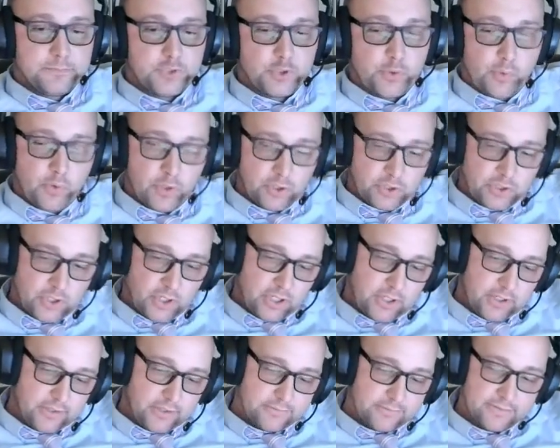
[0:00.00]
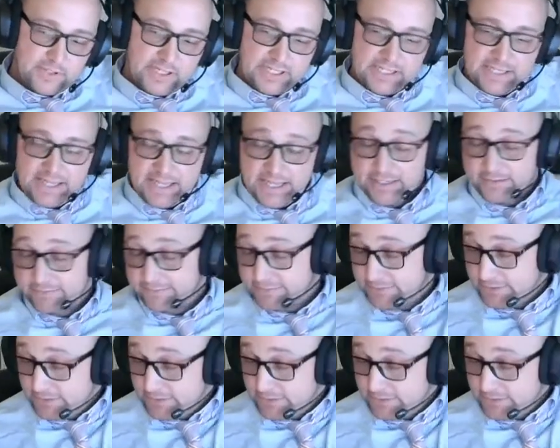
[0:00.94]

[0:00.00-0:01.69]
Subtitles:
we worked hard. I did that.